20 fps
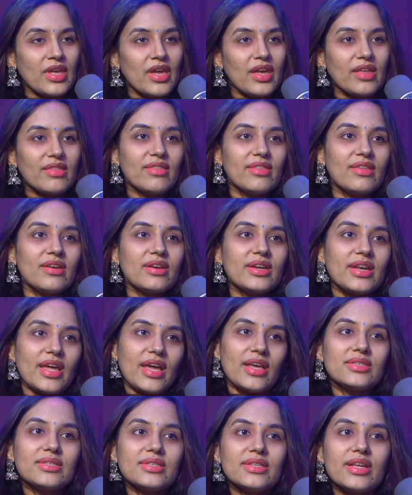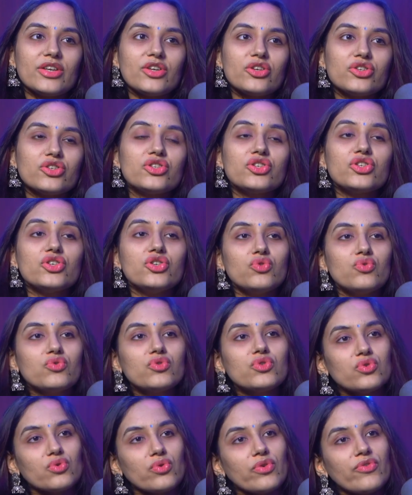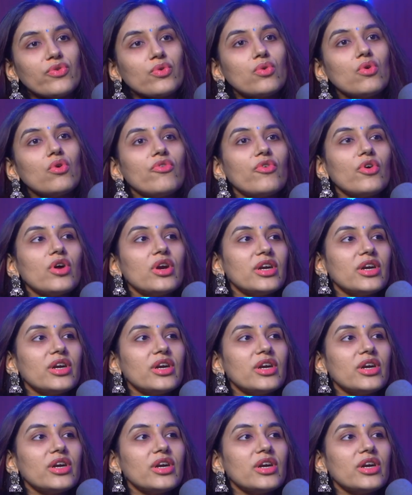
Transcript: It's the taste that you're just used to. If you go for